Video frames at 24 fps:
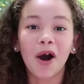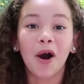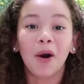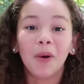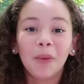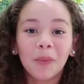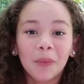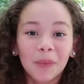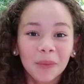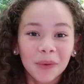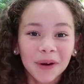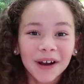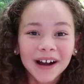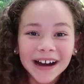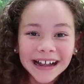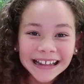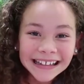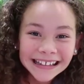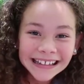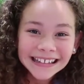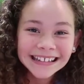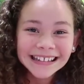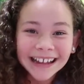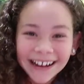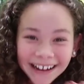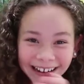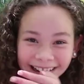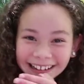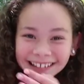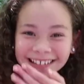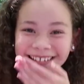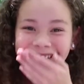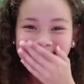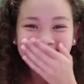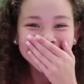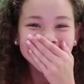Oh, we're good.
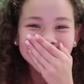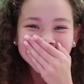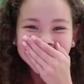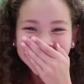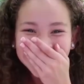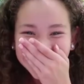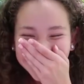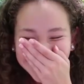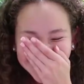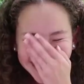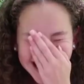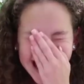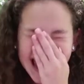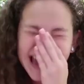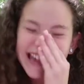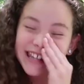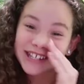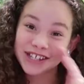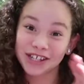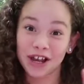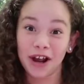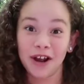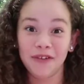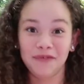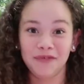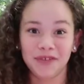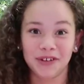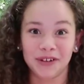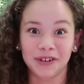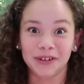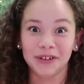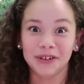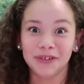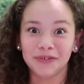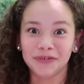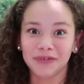Sorry. Sorry for
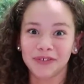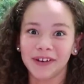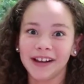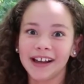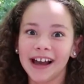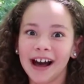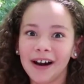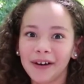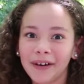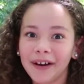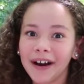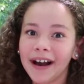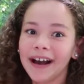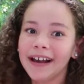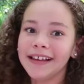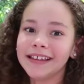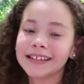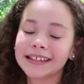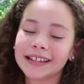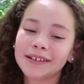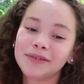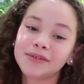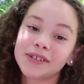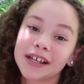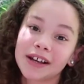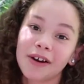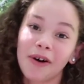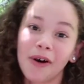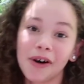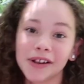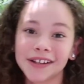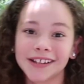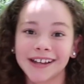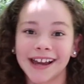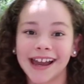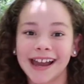the little freak out, guys. It was like
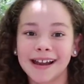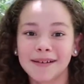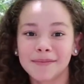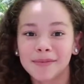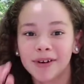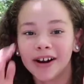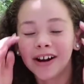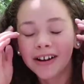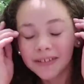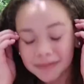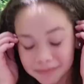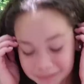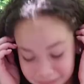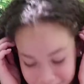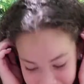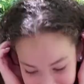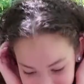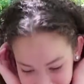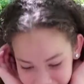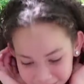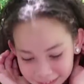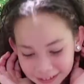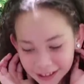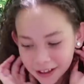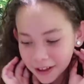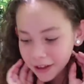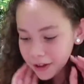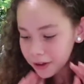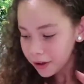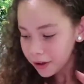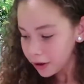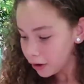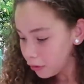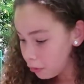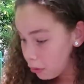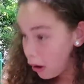on a camera.
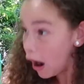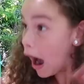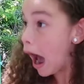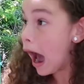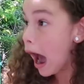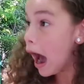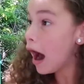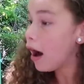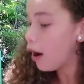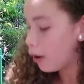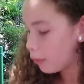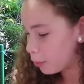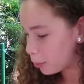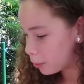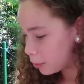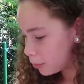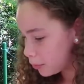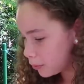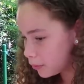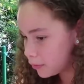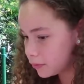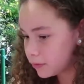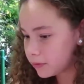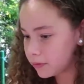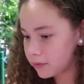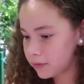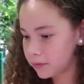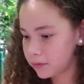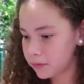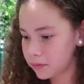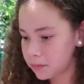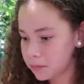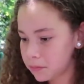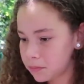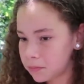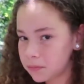Whoa! Oh,
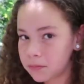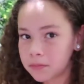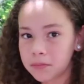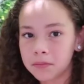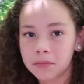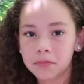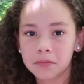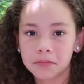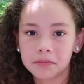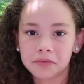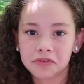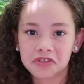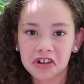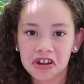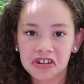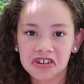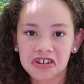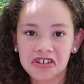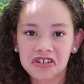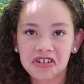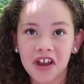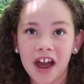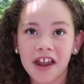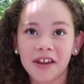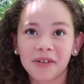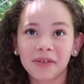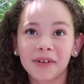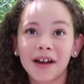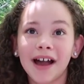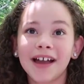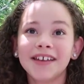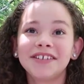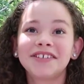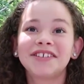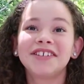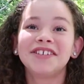just a shadow,
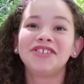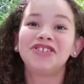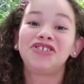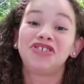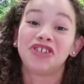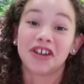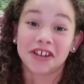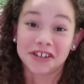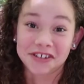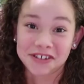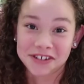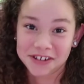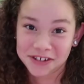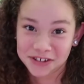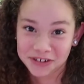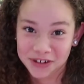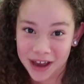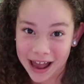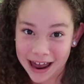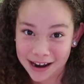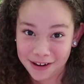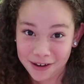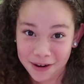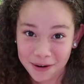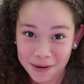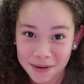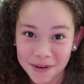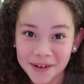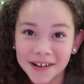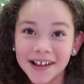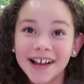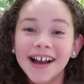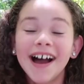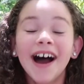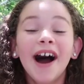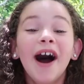guys. Just a shadow.
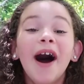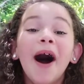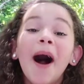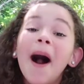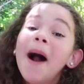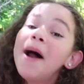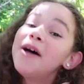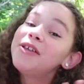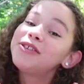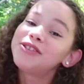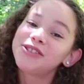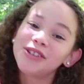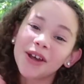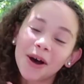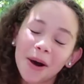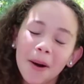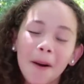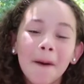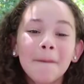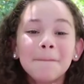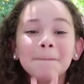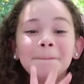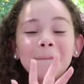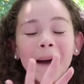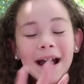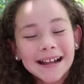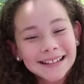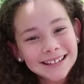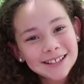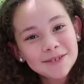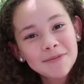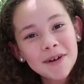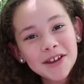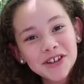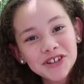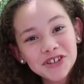So back
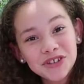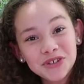to my